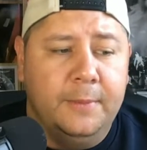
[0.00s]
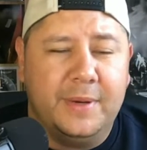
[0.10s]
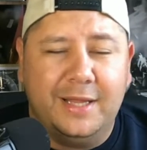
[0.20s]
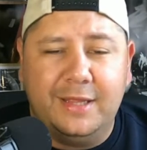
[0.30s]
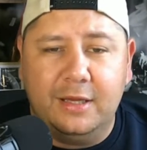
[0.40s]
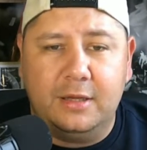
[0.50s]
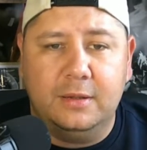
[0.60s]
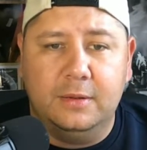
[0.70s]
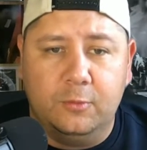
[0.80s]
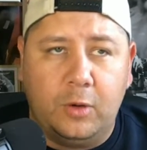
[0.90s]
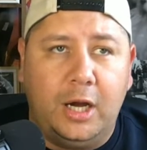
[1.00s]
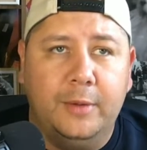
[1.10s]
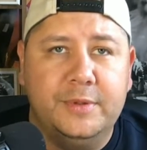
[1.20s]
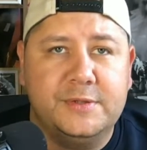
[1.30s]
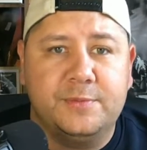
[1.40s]
But I think
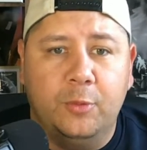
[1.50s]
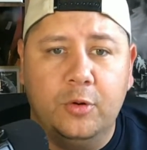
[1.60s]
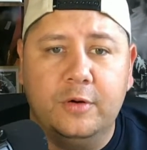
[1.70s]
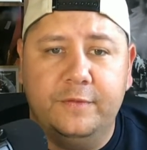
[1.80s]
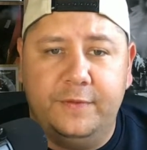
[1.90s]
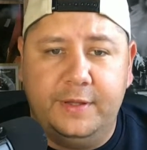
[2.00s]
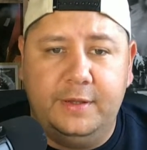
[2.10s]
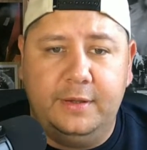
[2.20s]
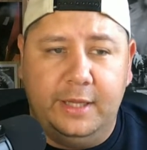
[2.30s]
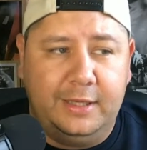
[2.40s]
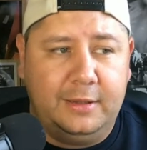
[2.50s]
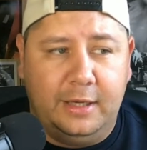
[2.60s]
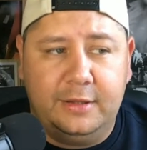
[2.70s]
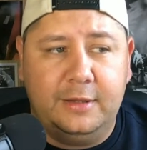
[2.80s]
Rob is more of I